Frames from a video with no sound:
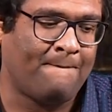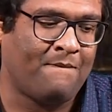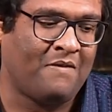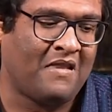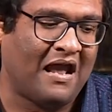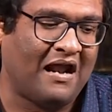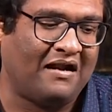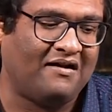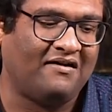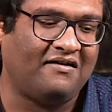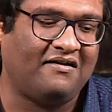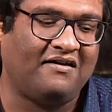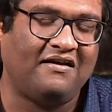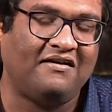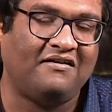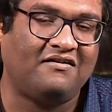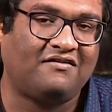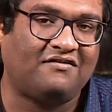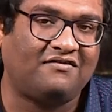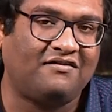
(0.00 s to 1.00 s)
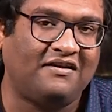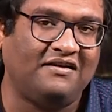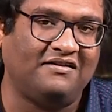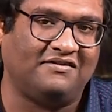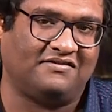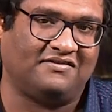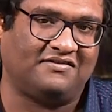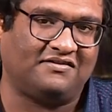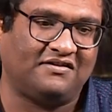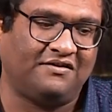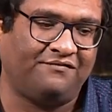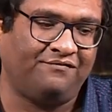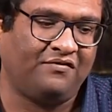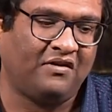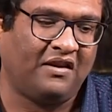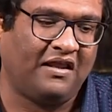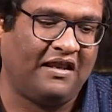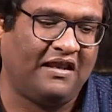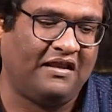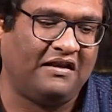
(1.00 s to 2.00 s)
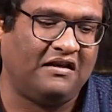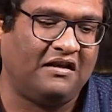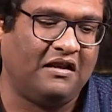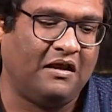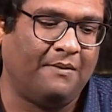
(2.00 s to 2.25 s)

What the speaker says: and an increase in